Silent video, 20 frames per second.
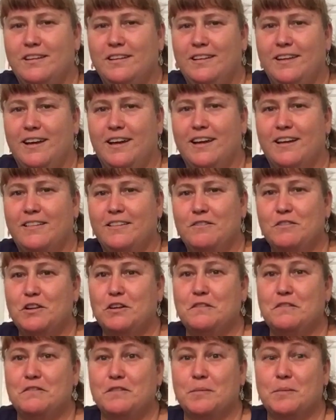Yeah,
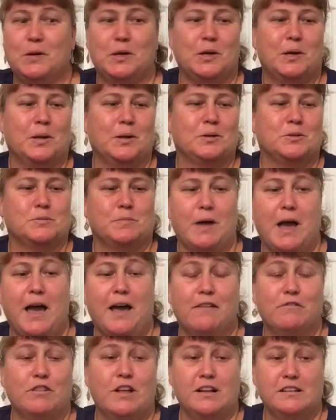very feminine colors. But I
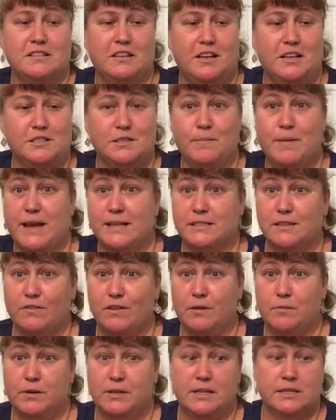have lots and lots of masks. If
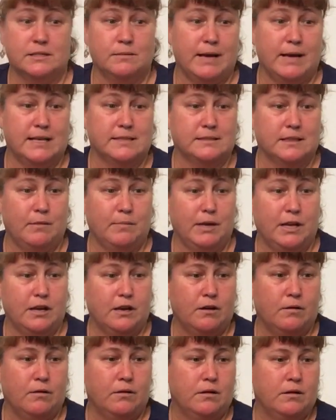anyone needs a mask, let me
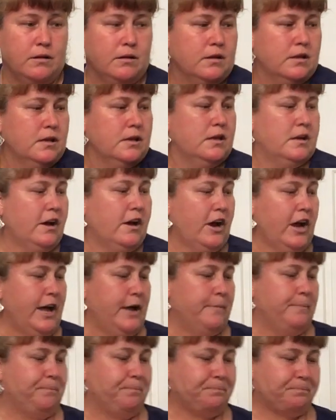know. All right
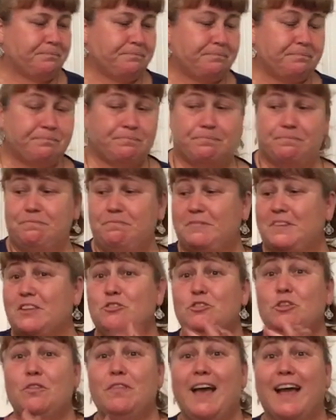
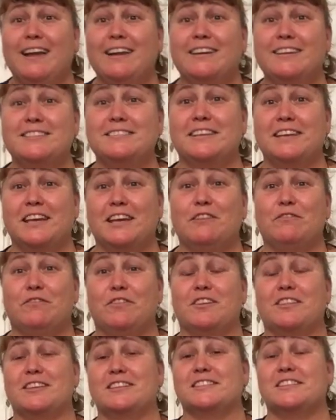so that is it
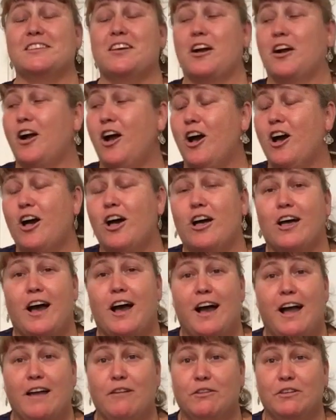for this lug haul.
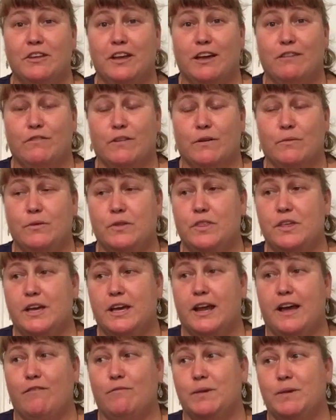I really had fun with
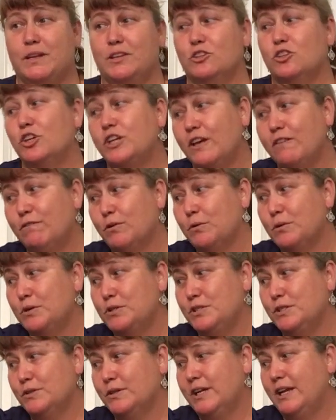it. I've been looking forward
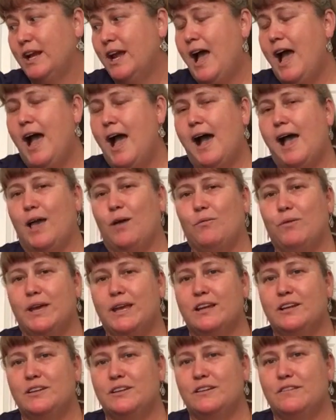to it. I
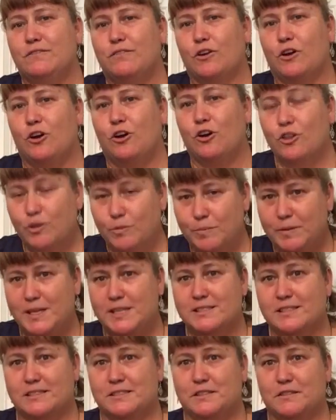waited for all the
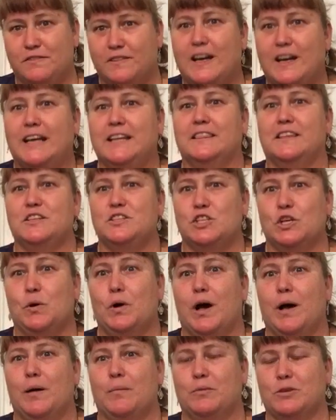pieces to finally show
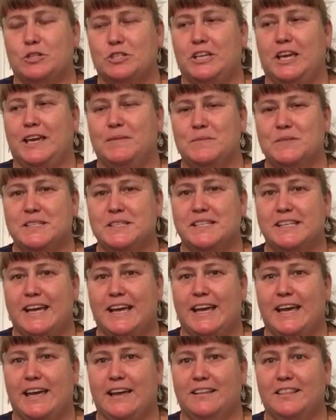up, which came
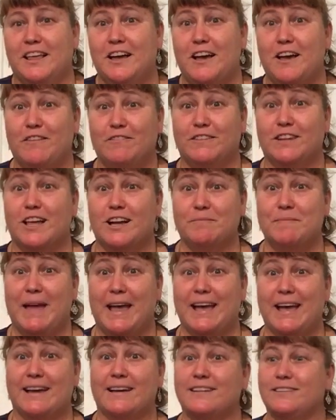today. Love lug
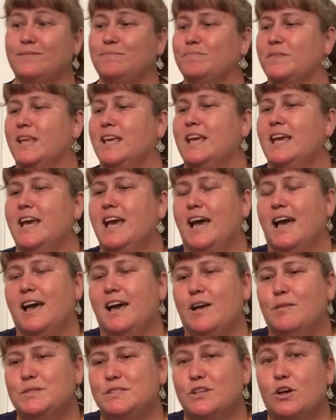mail.
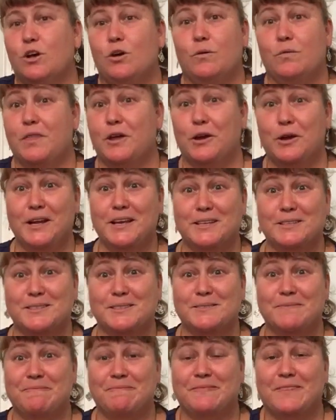Um, so there it
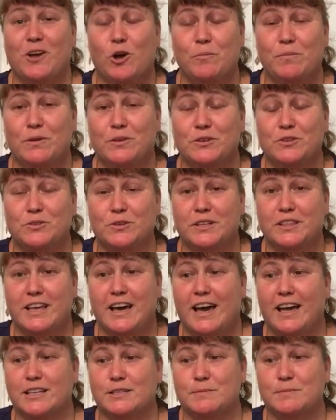is. Hope you enjoyed
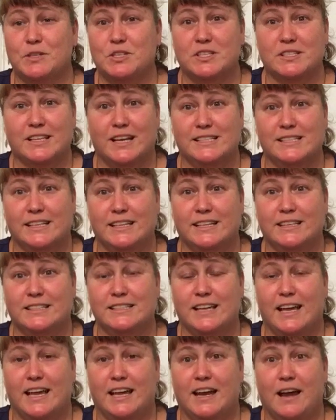that as much as I did,
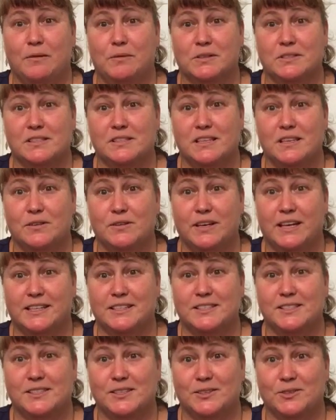and I will see you again
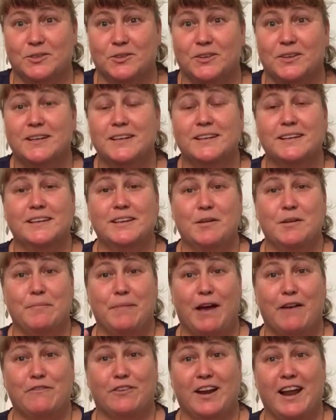soon.
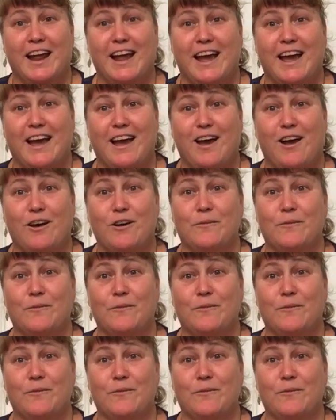Bye for now.